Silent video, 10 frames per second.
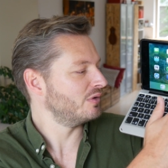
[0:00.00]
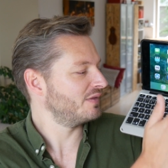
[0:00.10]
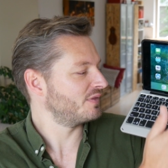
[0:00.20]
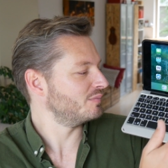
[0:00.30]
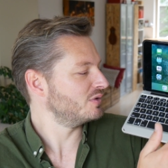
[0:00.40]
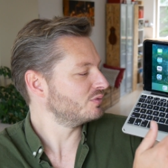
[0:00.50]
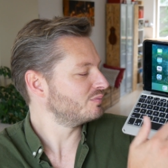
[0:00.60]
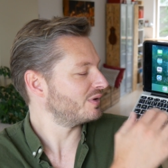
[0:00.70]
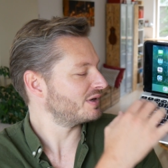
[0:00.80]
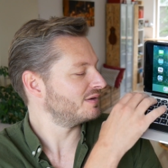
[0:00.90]
hit the mute
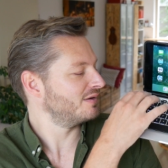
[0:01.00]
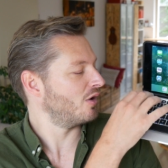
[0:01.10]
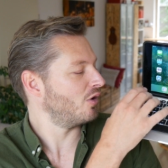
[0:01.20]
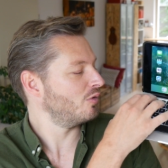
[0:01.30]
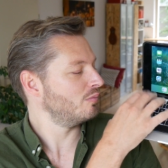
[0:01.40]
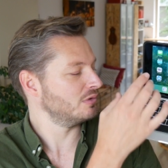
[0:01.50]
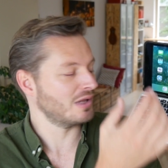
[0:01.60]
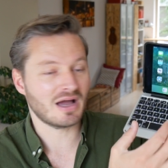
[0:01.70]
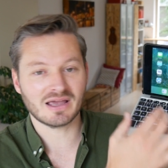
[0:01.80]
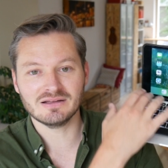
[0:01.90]
button, home,
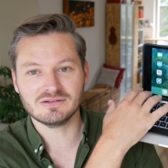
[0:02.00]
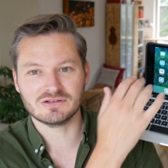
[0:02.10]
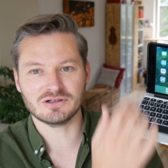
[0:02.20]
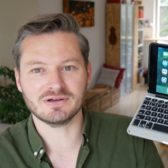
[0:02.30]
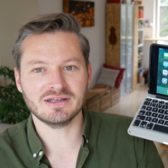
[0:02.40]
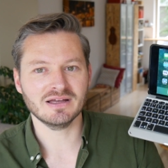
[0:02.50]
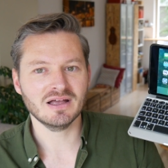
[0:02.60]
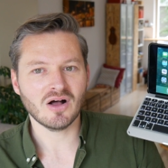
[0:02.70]
lock it, Siri.